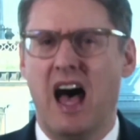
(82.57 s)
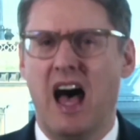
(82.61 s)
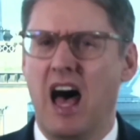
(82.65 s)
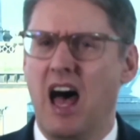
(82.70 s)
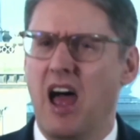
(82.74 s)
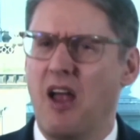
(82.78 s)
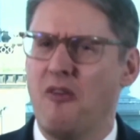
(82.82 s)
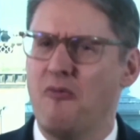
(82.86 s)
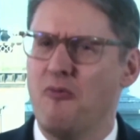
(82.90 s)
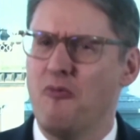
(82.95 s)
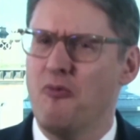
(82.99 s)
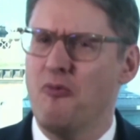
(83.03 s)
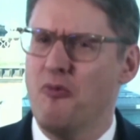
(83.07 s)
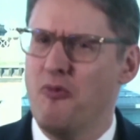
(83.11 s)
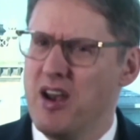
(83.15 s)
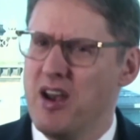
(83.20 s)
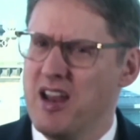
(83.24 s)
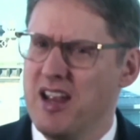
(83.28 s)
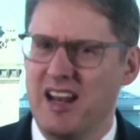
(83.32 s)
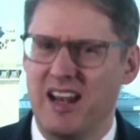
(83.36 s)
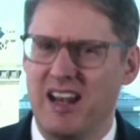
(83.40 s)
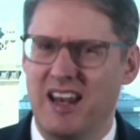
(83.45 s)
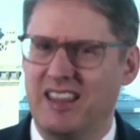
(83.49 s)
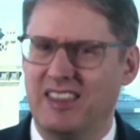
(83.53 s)
I
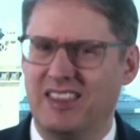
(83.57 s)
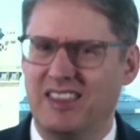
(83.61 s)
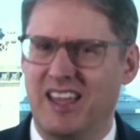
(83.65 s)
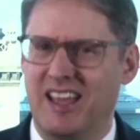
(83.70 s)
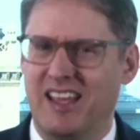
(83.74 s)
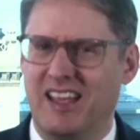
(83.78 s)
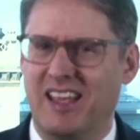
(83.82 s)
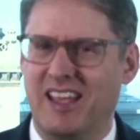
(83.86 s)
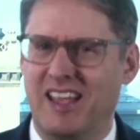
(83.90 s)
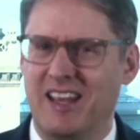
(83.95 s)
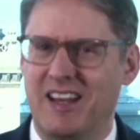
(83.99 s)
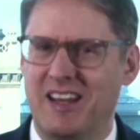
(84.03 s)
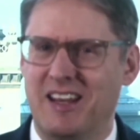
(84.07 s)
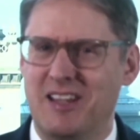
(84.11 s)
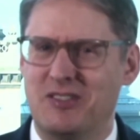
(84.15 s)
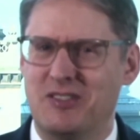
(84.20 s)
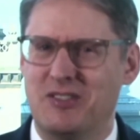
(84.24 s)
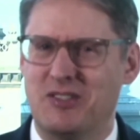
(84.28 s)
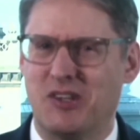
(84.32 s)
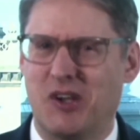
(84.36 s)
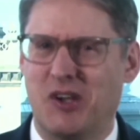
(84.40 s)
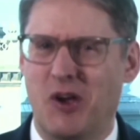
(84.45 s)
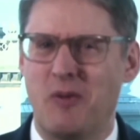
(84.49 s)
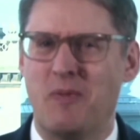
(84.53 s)
really think he
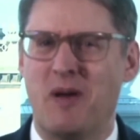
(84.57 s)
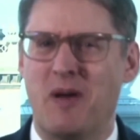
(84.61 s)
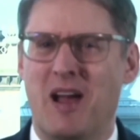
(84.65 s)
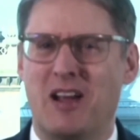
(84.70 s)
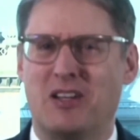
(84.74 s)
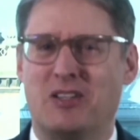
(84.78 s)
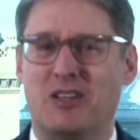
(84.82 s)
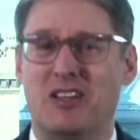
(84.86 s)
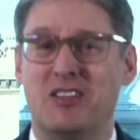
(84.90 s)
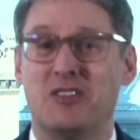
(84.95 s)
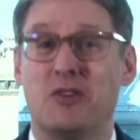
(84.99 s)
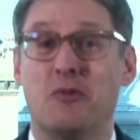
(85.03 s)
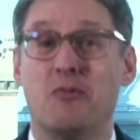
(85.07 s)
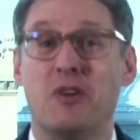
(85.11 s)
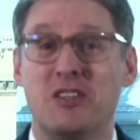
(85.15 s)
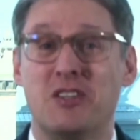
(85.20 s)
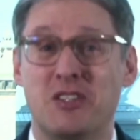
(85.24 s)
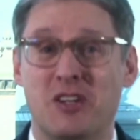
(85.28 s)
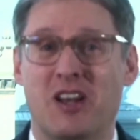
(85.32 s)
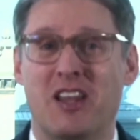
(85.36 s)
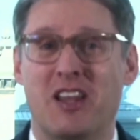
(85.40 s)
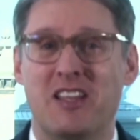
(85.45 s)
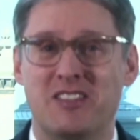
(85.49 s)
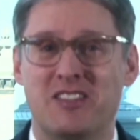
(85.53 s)
needs to go back to his
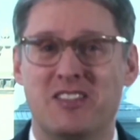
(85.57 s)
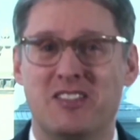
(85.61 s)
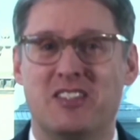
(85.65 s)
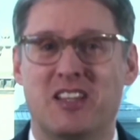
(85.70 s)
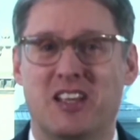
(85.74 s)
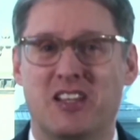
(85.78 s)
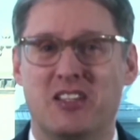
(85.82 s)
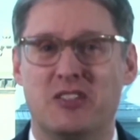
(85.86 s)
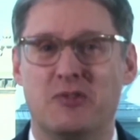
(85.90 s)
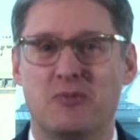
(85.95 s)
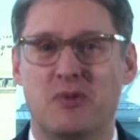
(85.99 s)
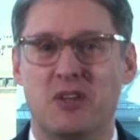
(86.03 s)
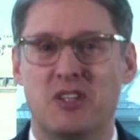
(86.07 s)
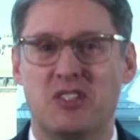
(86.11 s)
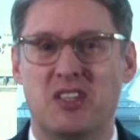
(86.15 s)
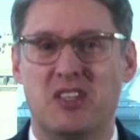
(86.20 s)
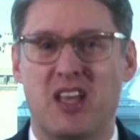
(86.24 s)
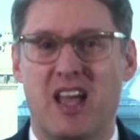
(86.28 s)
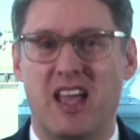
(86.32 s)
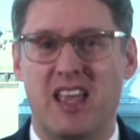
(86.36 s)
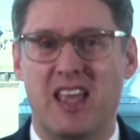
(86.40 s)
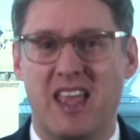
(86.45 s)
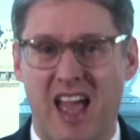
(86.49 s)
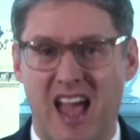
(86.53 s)
original instincts, which
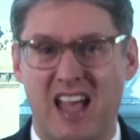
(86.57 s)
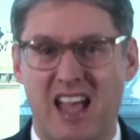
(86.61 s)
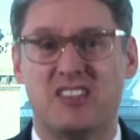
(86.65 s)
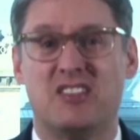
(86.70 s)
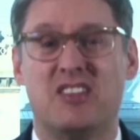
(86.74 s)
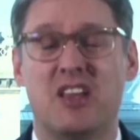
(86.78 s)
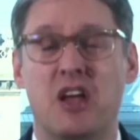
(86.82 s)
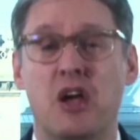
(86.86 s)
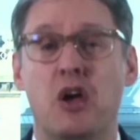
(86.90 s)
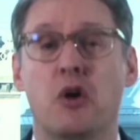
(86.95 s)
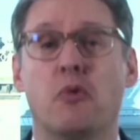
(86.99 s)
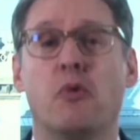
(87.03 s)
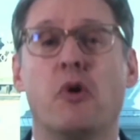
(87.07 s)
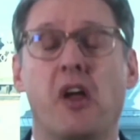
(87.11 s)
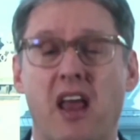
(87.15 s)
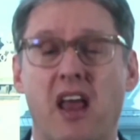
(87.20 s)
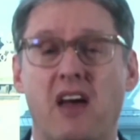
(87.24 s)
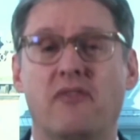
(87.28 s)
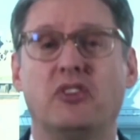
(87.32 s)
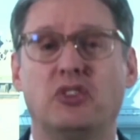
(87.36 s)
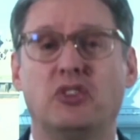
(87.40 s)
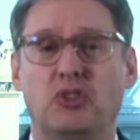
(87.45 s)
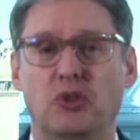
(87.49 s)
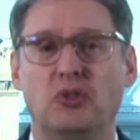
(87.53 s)
say, yes, we're going
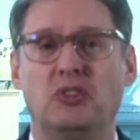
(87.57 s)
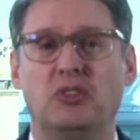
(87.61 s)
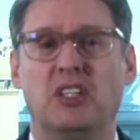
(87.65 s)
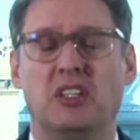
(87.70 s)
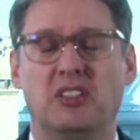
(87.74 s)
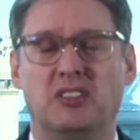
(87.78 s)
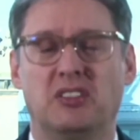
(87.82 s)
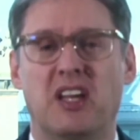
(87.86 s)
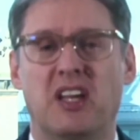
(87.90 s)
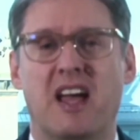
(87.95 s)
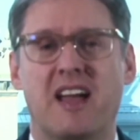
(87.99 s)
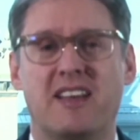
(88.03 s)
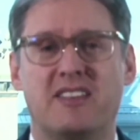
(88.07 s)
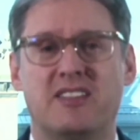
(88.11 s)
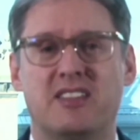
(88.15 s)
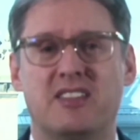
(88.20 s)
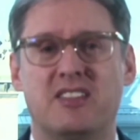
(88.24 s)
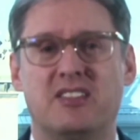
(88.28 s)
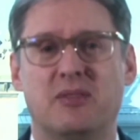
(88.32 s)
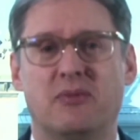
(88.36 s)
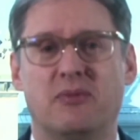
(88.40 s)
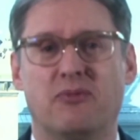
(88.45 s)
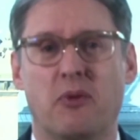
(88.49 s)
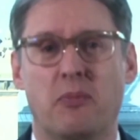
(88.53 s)
to have a two-tier tax
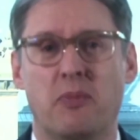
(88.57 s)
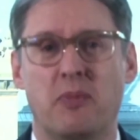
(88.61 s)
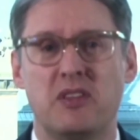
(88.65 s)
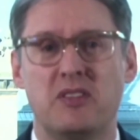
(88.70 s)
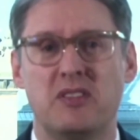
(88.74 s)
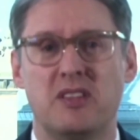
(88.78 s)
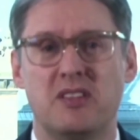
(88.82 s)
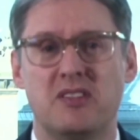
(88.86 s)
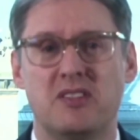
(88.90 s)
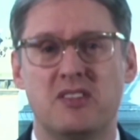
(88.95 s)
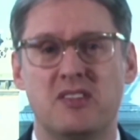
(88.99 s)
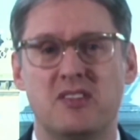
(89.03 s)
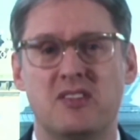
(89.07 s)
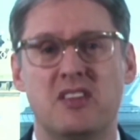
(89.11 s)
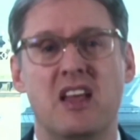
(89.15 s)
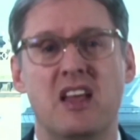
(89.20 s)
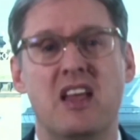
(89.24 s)
system for businesses.